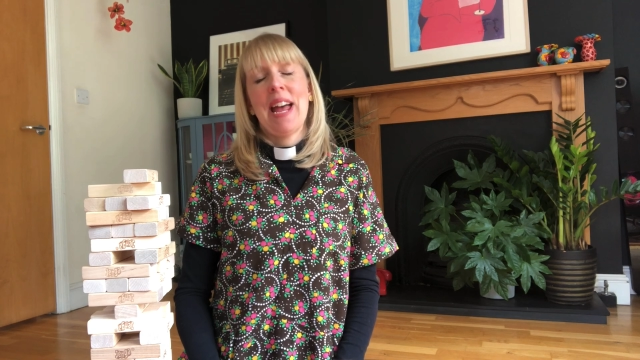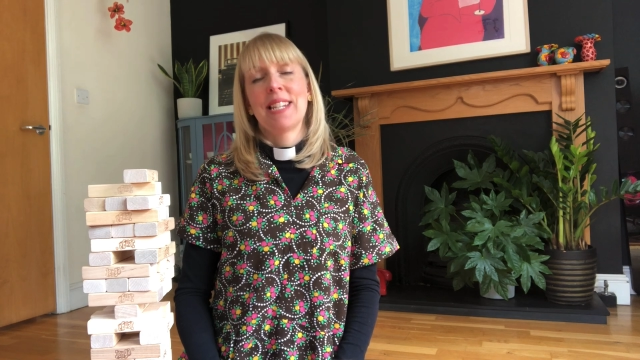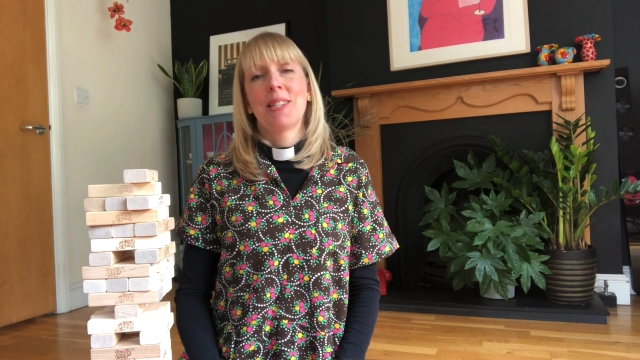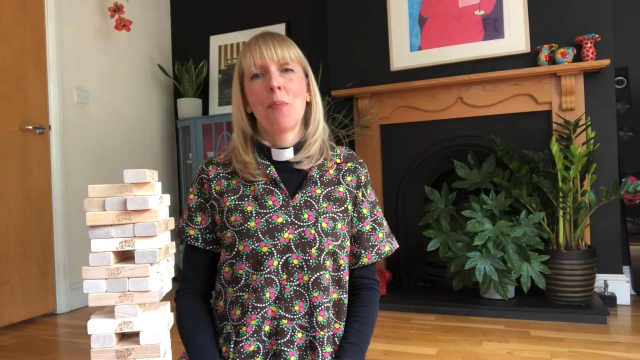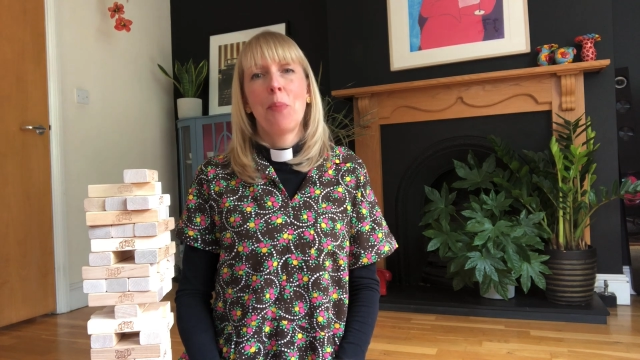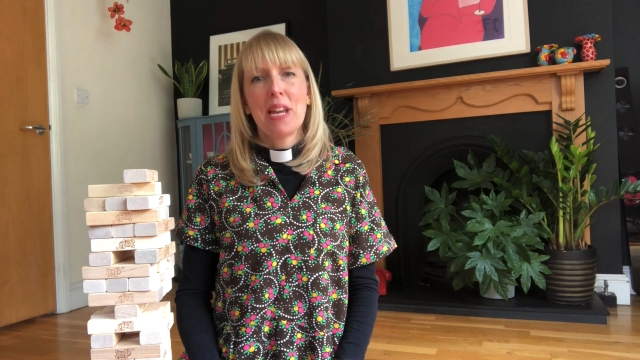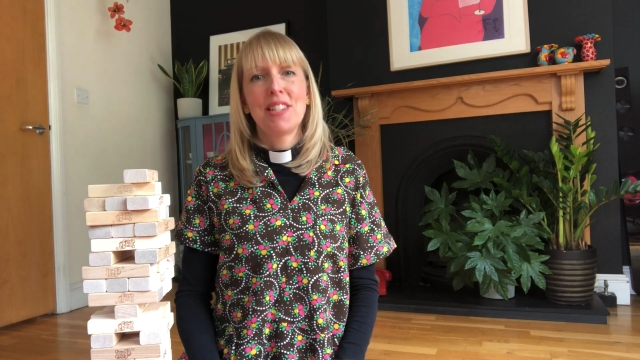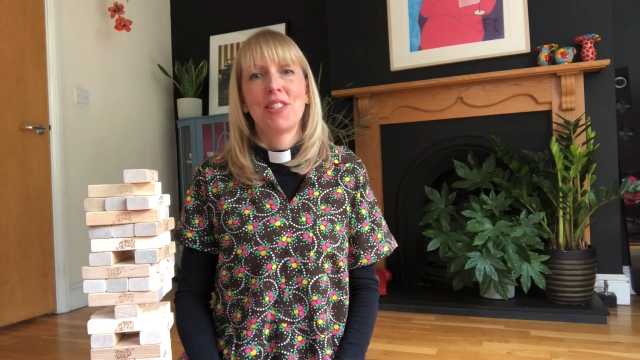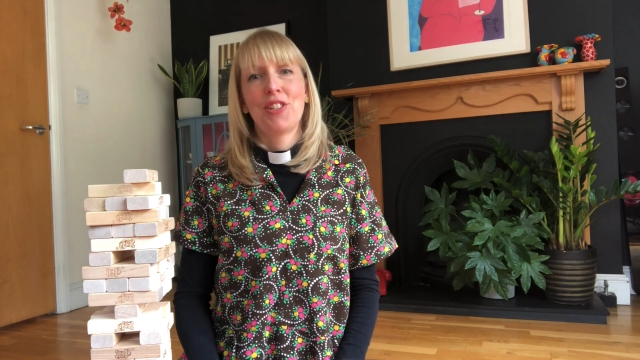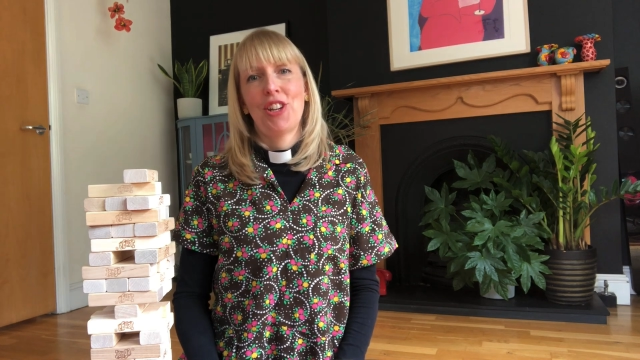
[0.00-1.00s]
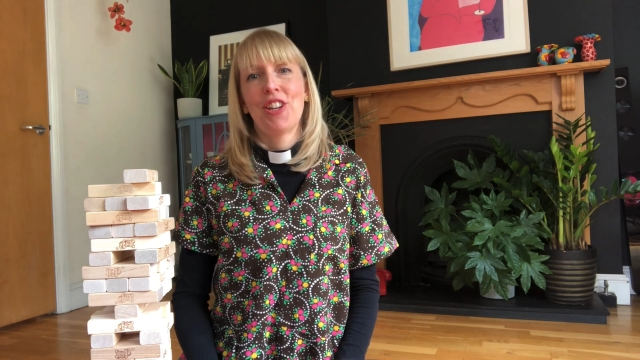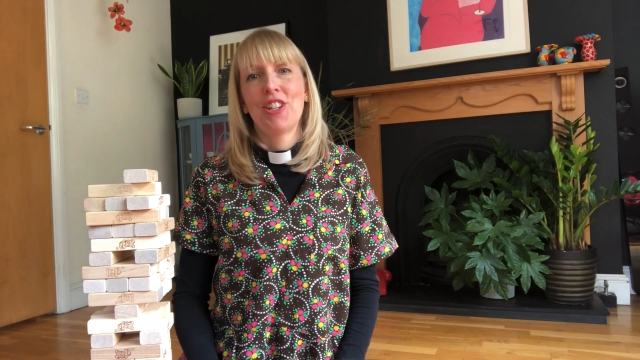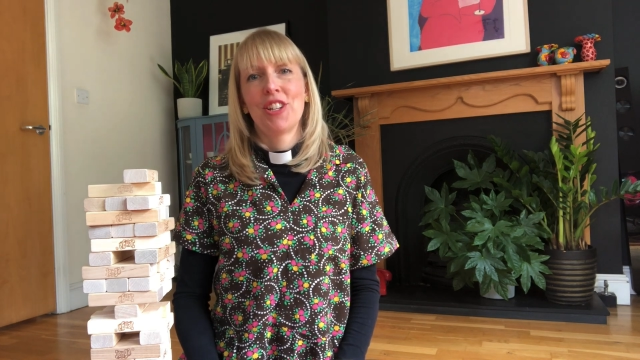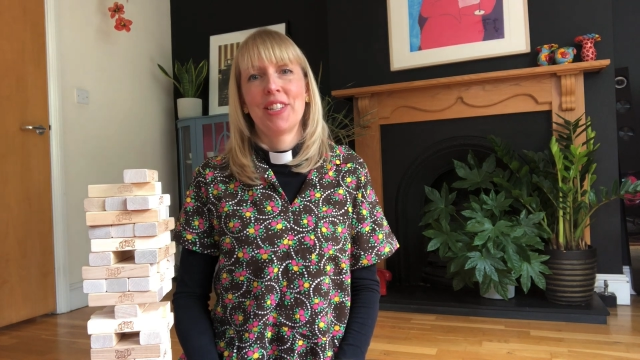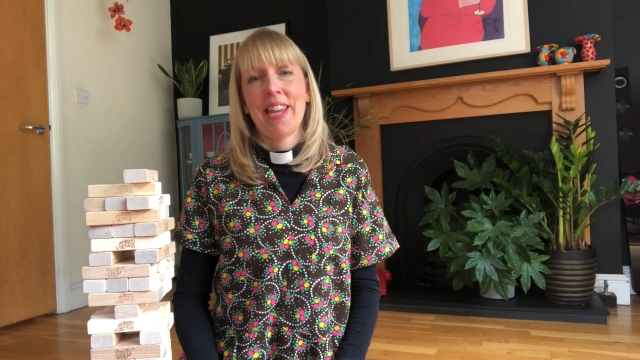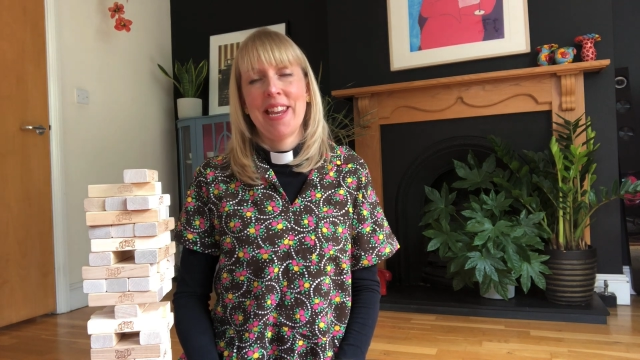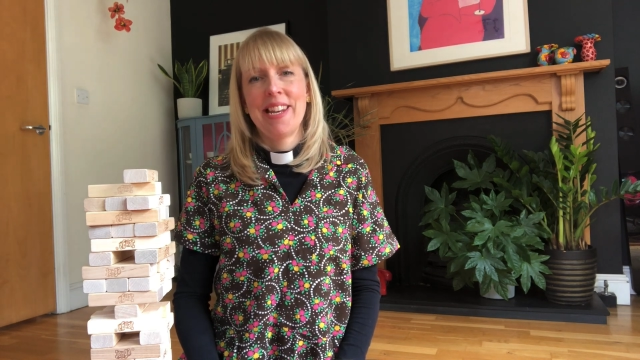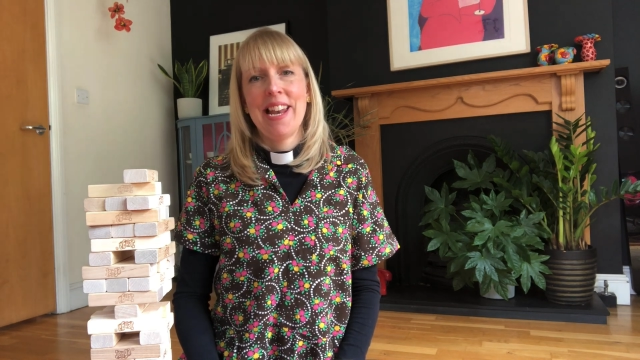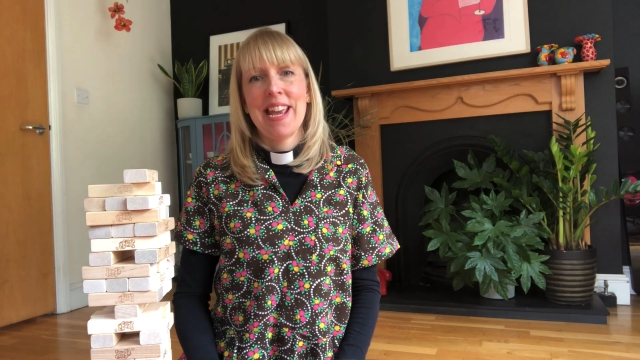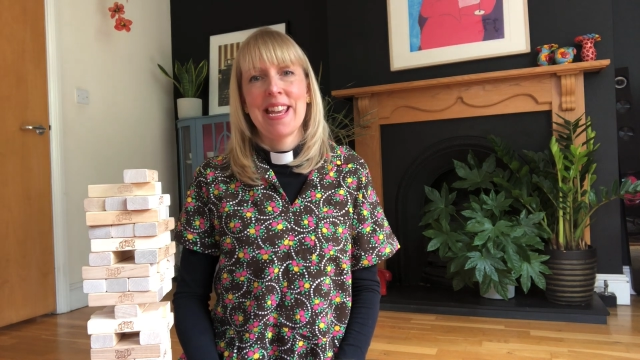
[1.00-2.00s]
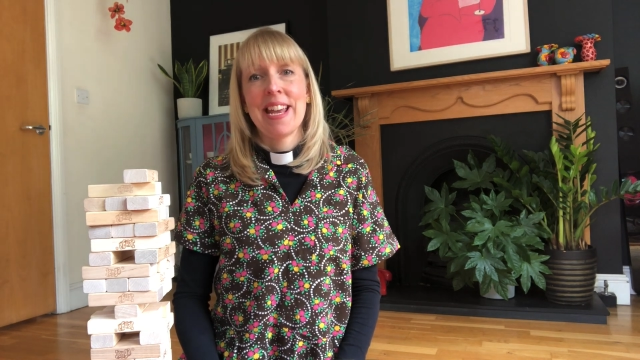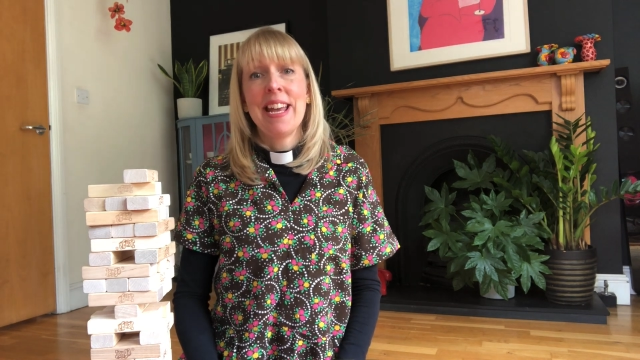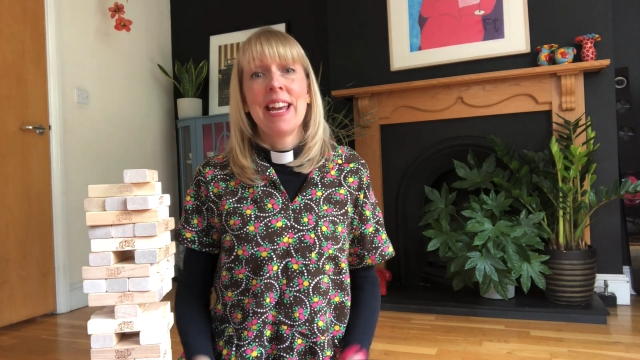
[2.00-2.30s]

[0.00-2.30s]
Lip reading: and St Peter's Churches in Lee,